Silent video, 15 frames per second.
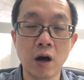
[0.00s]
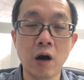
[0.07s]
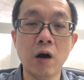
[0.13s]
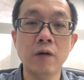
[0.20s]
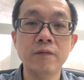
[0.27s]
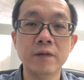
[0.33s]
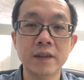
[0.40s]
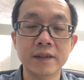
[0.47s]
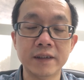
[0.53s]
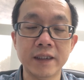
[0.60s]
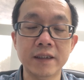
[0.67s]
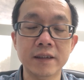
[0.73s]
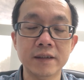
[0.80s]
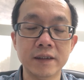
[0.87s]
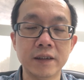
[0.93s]
of
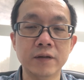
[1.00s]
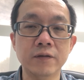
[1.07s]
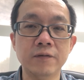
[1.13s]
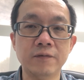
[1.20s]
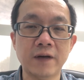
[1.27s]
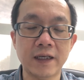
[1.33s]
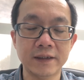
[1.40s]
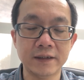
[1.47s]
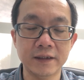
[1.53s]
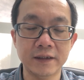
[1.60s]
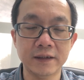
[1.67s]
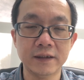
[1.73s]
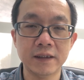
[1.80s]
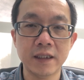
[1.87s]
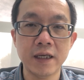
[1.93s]
stainless steel
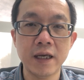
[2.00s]
fasteners.